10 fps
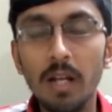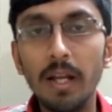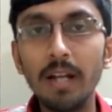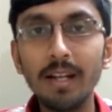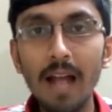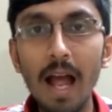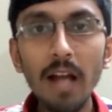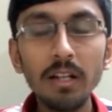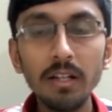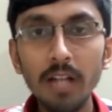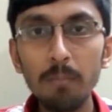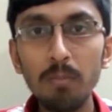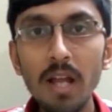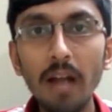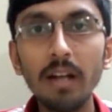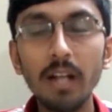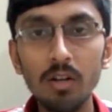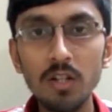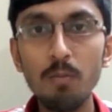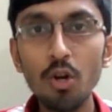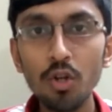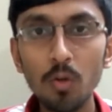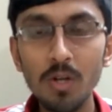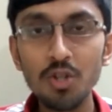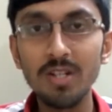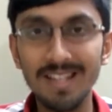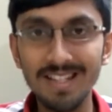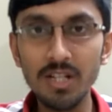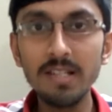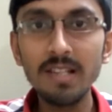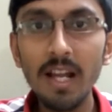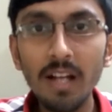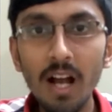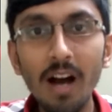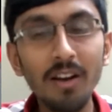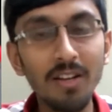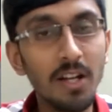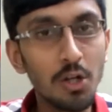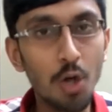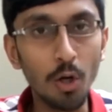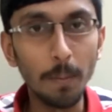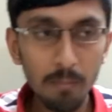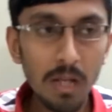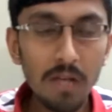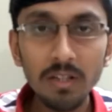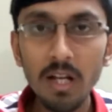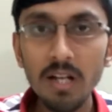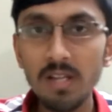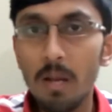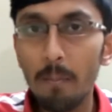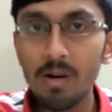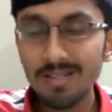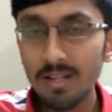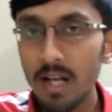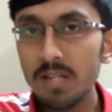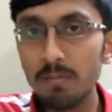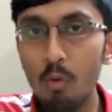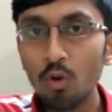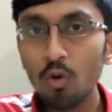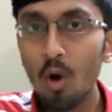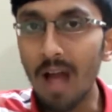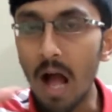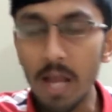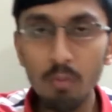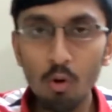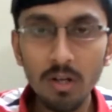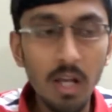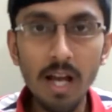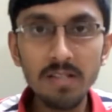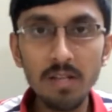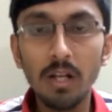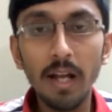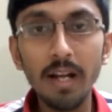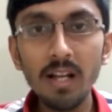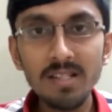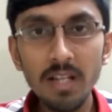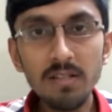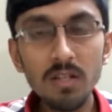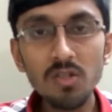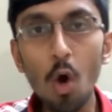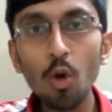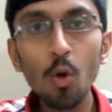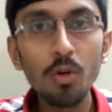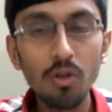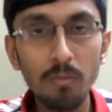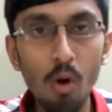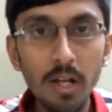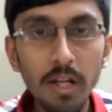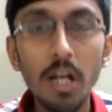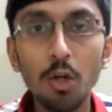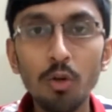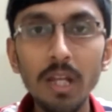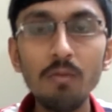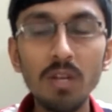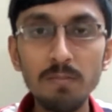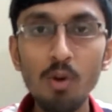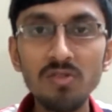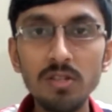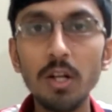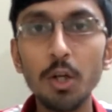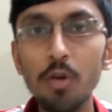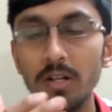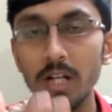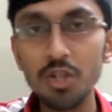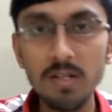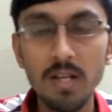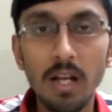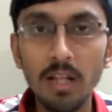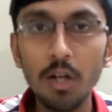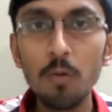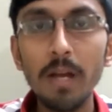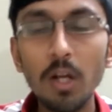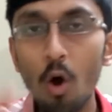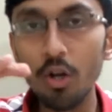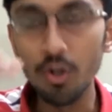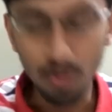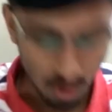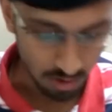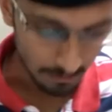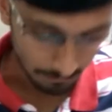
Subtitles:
It can act, it can play, and it can respond to your questions just like a real dog. It can play with its personalized bone called iBone. It has sensors all over your body to give responses to your touches that you make on your dog.